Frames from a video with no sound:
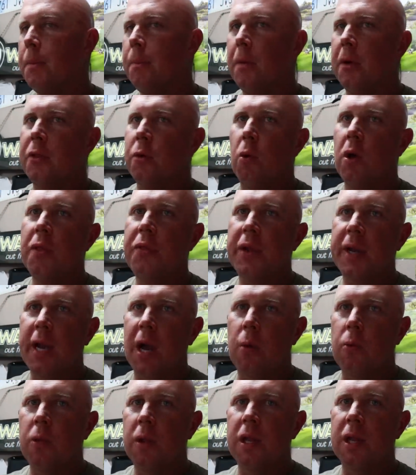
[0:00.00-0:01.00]
But the one thing
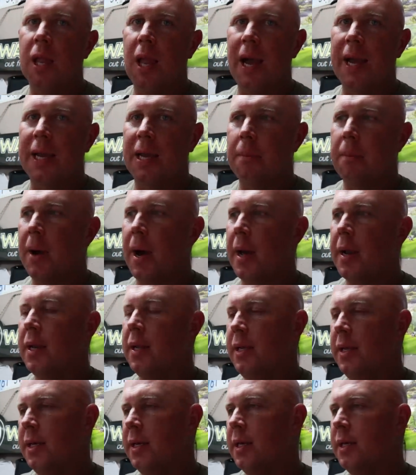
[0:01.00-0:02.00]
I really like about
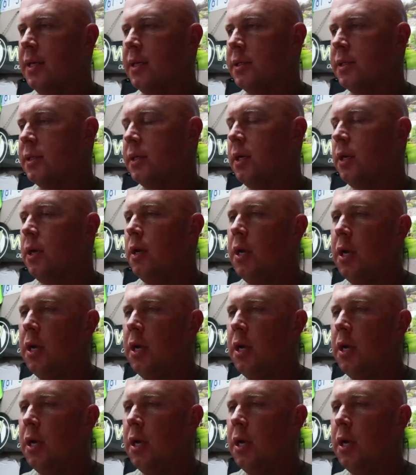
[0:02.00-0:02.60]
it is,